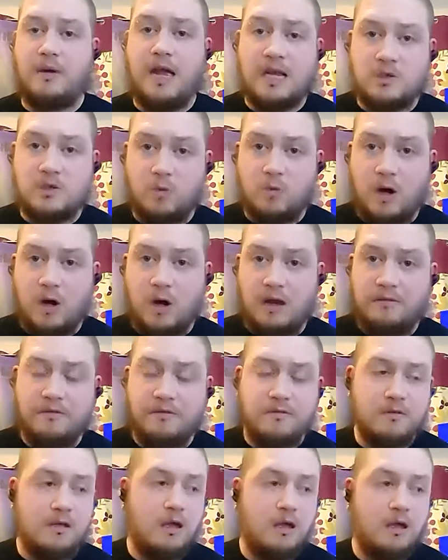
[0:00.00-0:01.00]
my
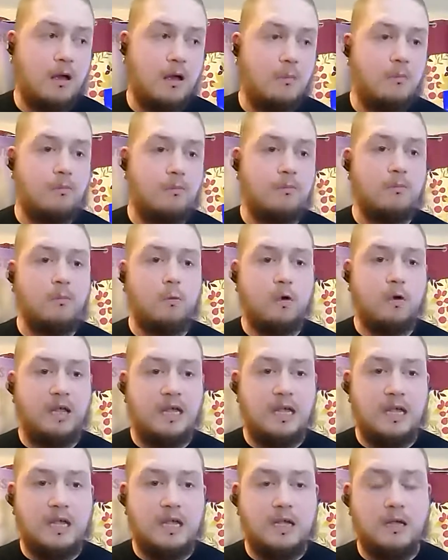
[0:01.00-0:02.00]
ex-wife. Um,
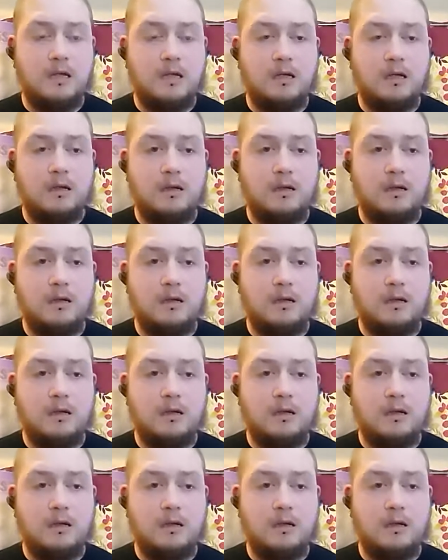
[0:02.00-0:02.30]
we